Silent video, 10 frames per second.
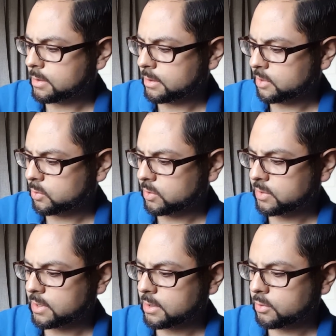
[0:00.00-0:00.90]
This
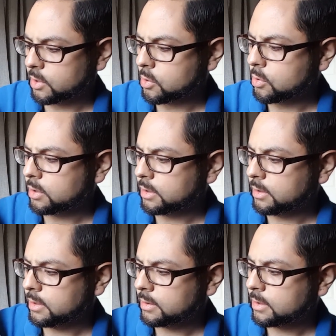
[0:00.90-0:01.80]
was
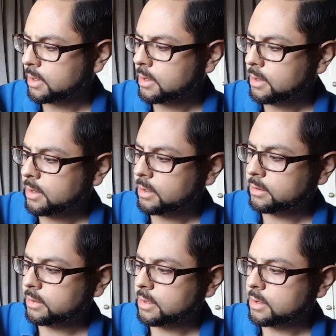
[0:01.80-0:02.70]
recorded
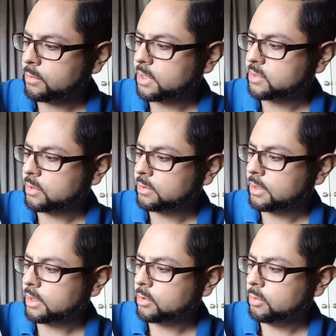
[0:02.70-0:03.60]
at the Maison
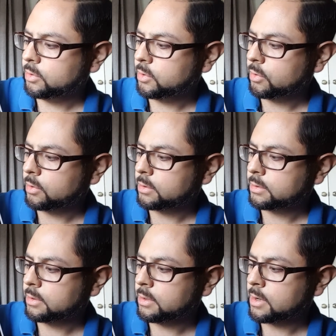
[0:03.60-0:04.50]
de la Culture
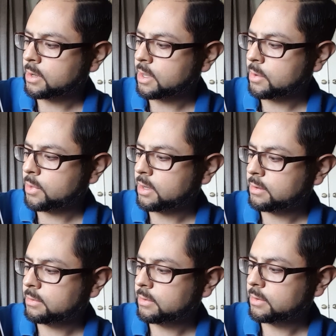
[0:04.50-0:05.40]
in
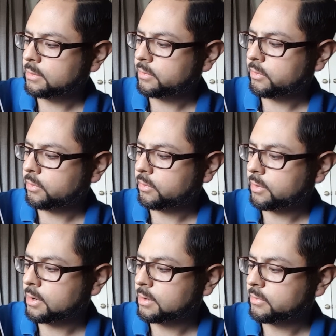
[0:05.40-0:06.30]
Amen,
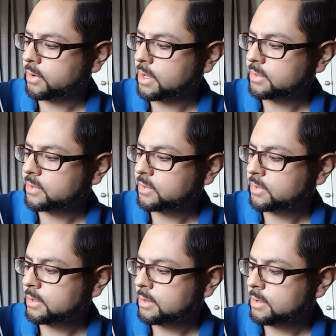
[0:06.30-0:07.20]
France,
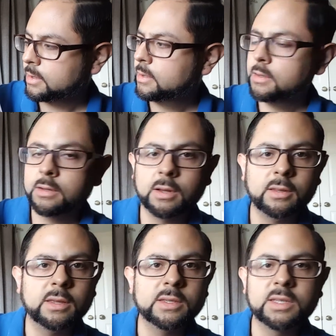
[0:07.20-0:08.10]

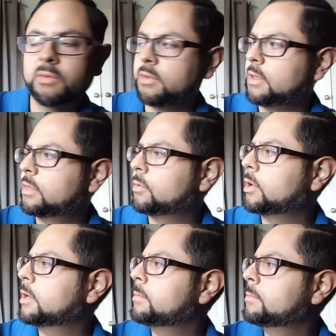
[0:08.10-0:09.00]

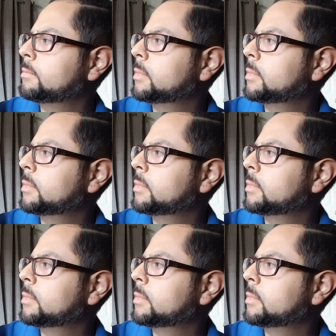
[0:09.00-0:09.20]
1973.